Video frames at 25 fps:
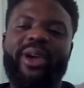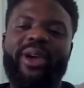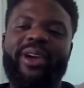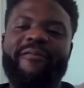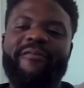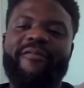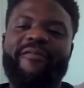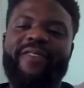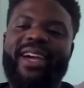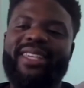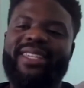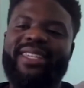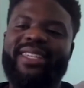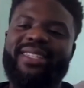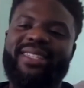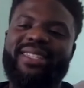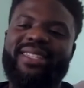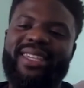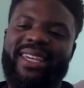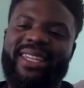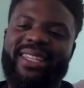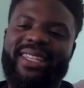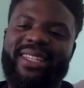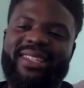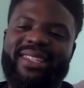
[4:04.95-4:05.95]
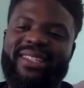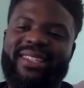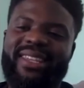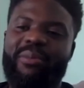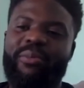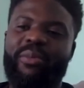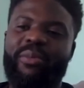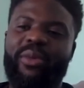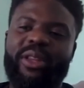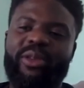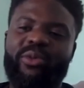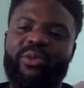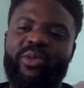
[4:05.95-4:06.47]
invest in
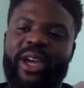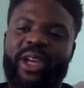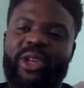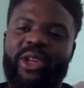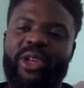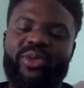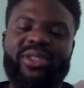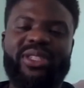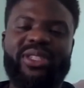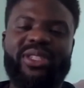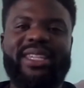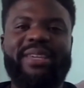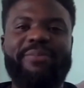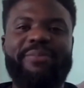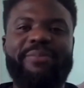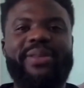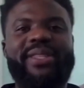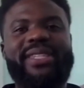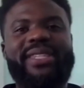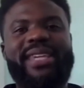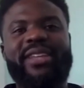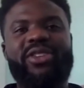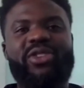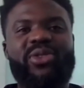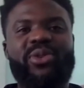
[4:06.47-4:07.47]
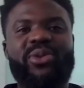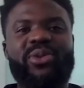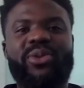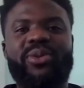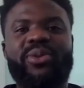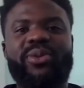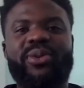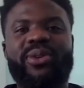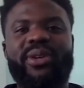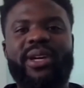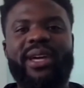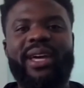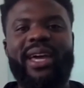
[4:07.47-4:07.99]
someone where you see
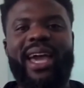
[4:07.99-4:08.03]
potential